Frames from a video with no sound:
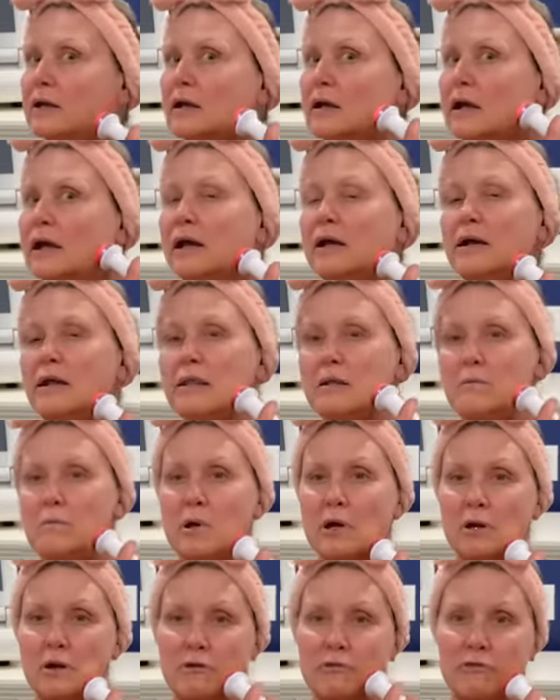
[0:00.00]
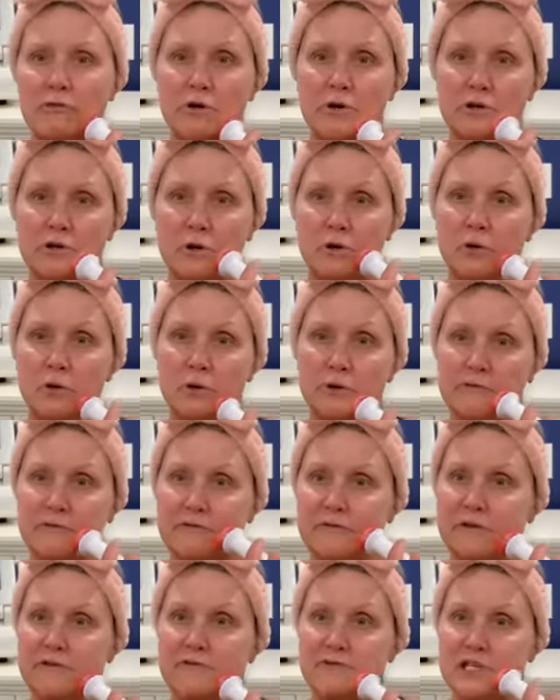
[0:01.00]
and in the middle for a total of
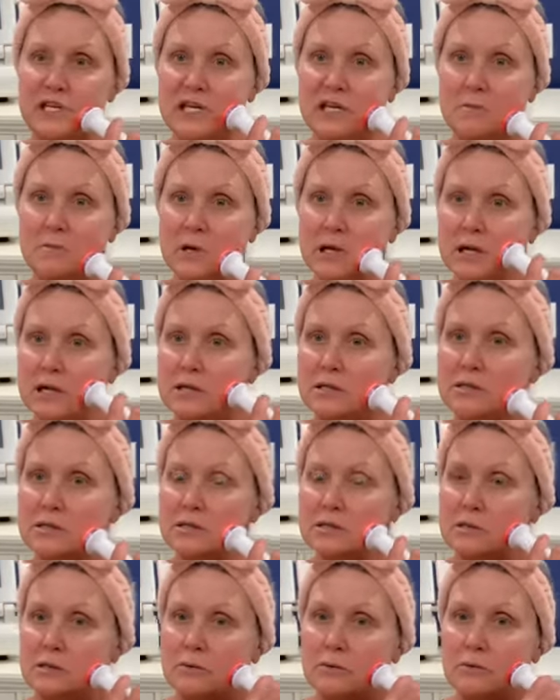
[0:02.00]
15 minutes.